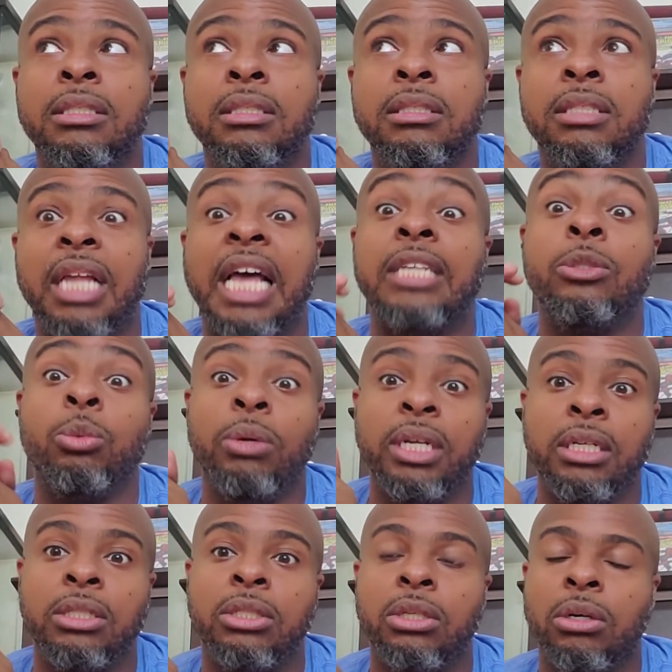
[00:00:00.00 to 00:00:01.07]
last
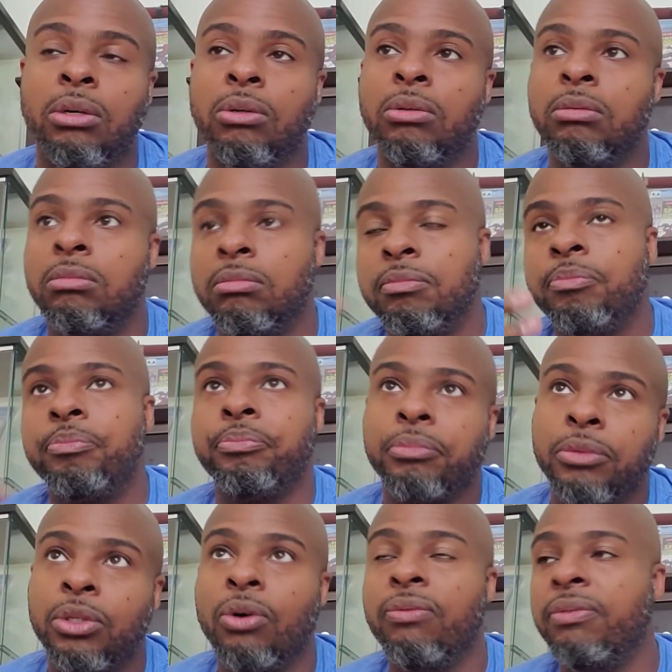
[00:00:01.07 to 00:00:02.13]
week, so
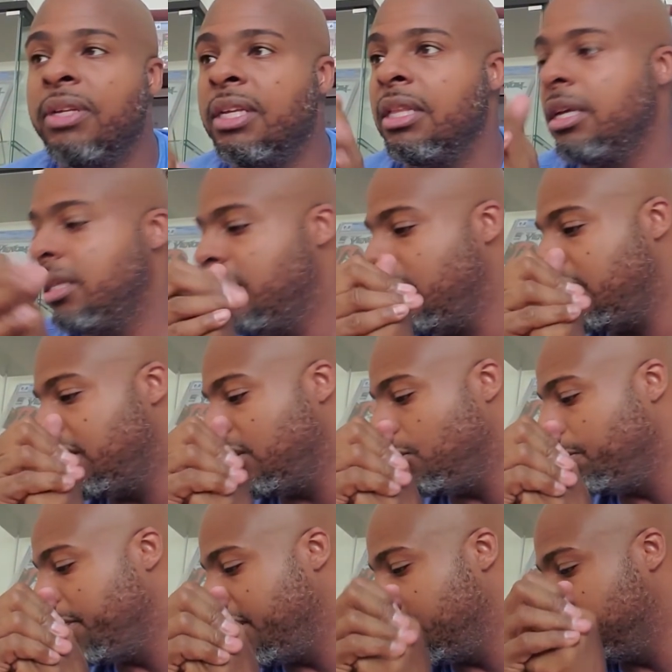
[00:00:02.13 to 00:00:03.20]
hopefully they'll
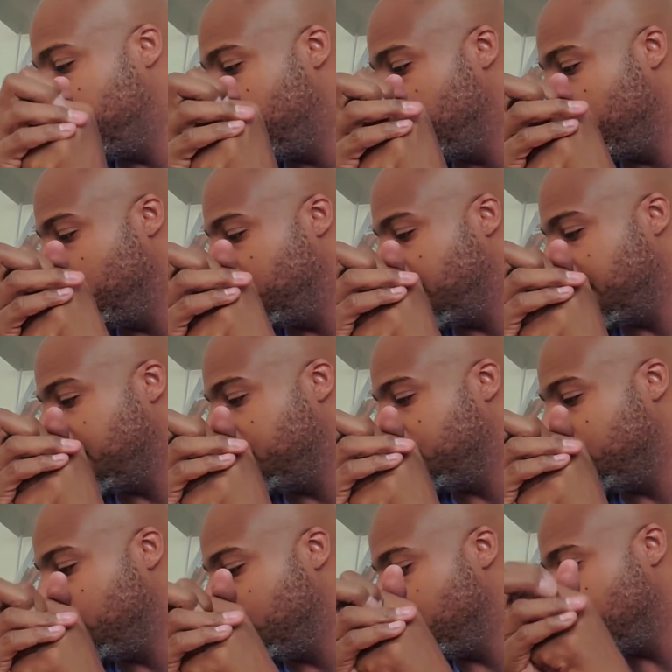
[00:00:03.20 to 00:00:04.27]
be in soon and I can
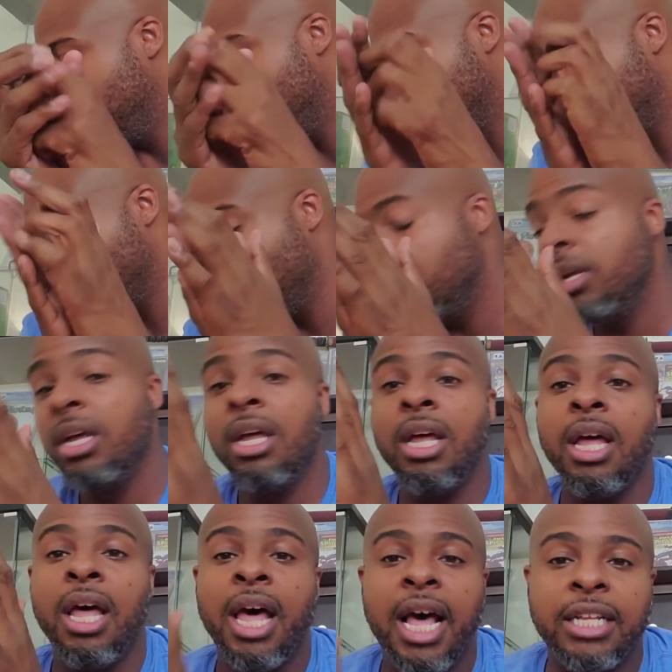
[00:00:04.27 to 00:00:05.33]
show those off. So
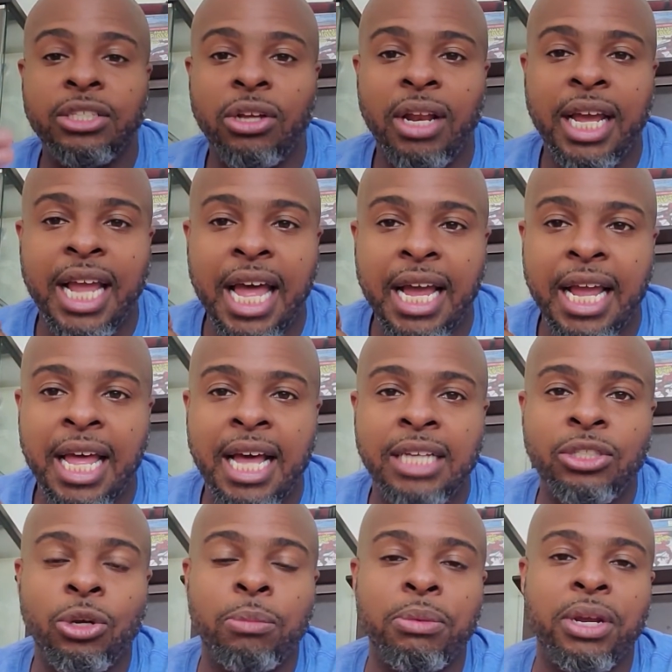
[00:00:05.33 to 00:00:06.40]
That's all I got,
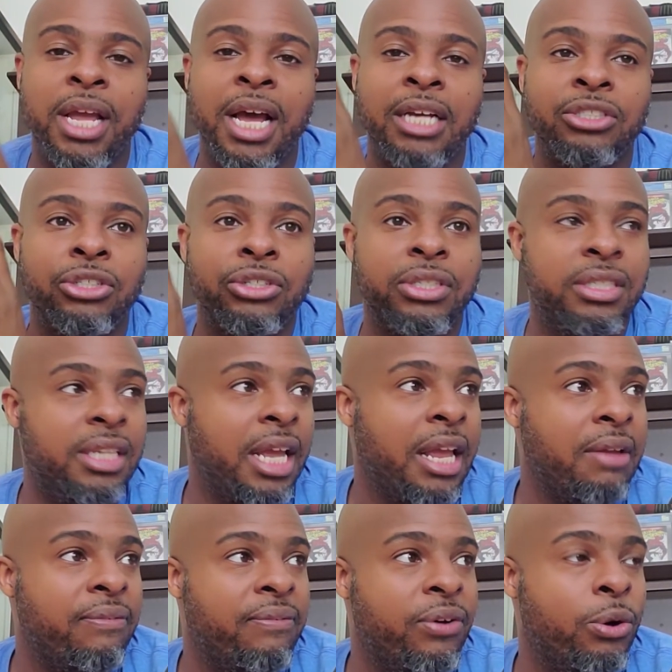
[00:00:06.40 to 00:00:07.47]
guys. Hope you guys are
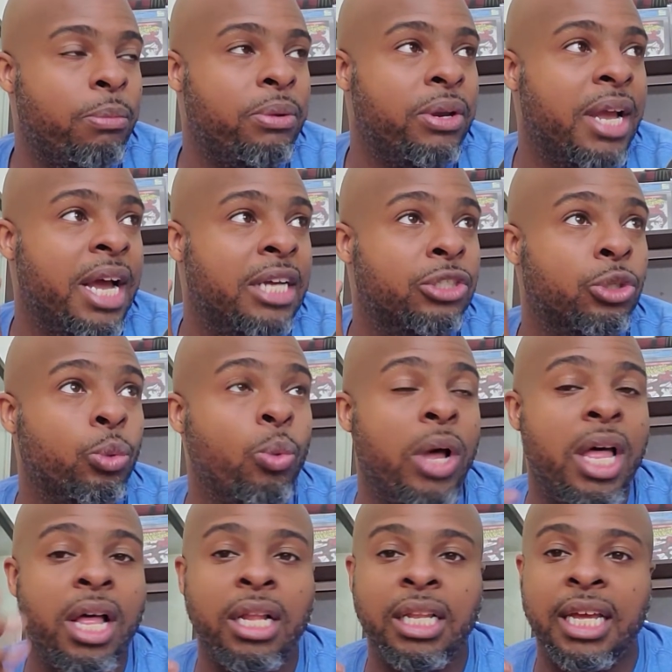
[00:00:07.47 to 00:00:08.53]
safe. Hope you guys are
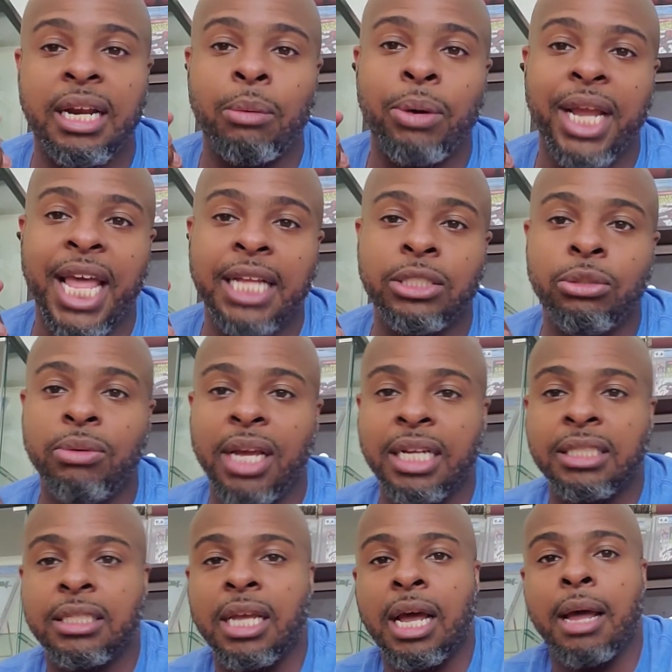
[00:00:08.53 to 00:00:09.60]
well. And I will catch you
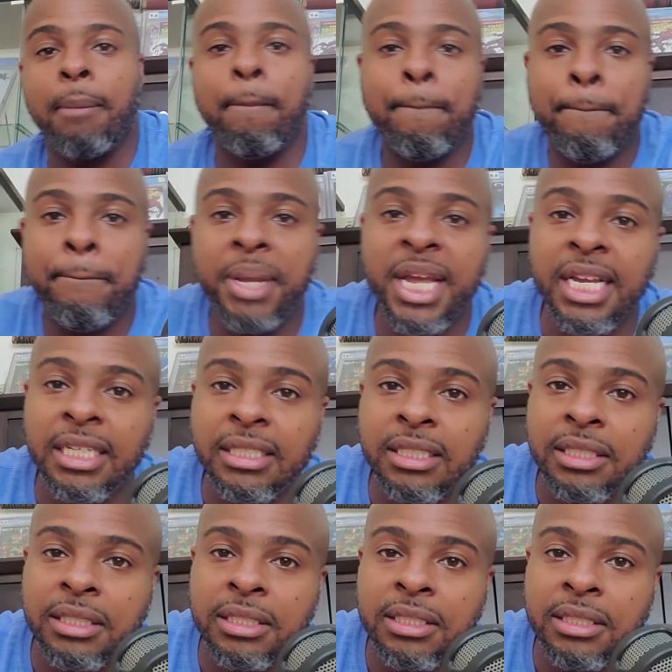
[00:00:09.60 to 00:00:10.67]
next time.
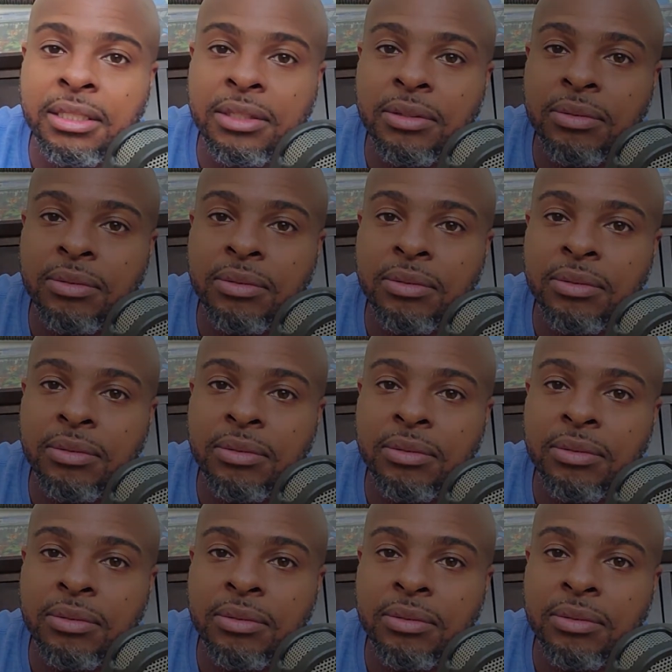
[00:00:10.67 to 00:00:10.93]
Peace.